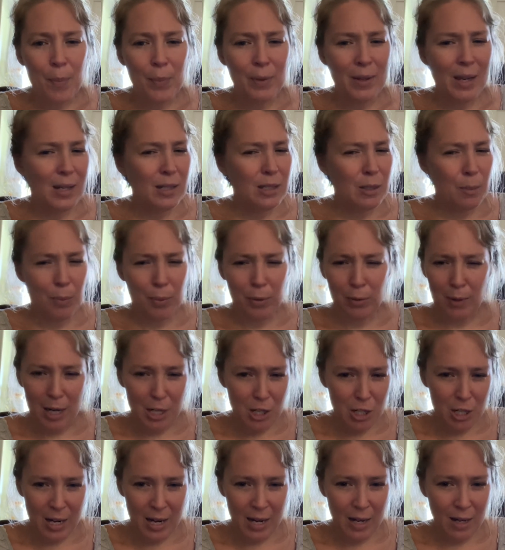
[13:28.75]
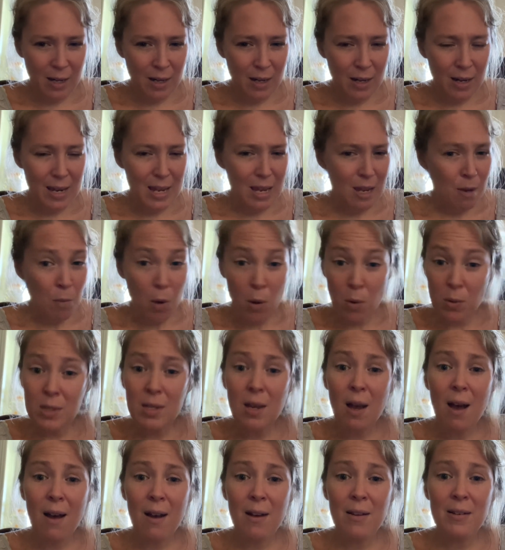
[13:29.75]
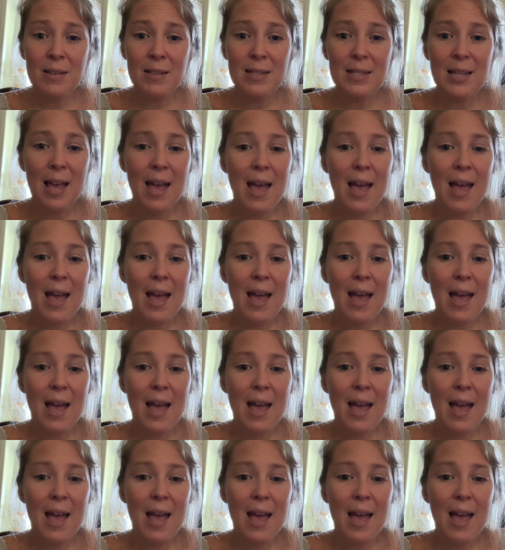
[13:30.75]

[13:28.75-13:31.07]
like depression emo songs.